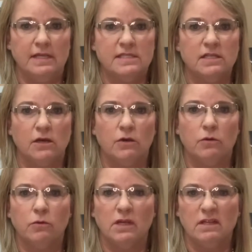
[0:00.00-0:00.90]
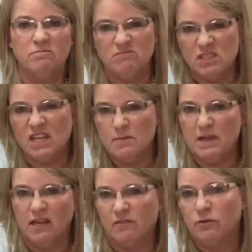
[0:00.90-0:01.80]
So just kind of
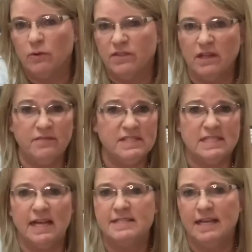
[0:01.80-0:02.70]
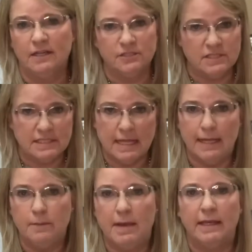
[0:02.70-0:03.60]
be careful with it. If it slides out, just
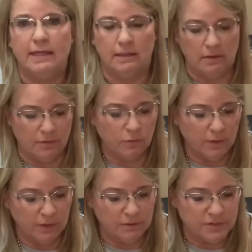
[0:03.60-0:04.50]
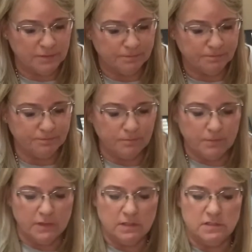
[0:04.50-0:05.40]
slide it back in on the runners.
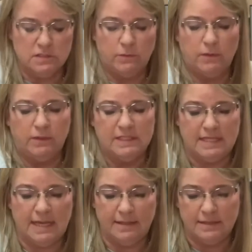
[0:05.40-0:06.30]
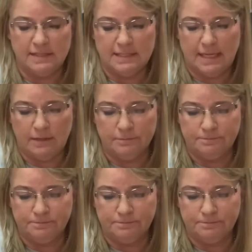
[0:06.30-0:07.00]
So we want to tighten this down.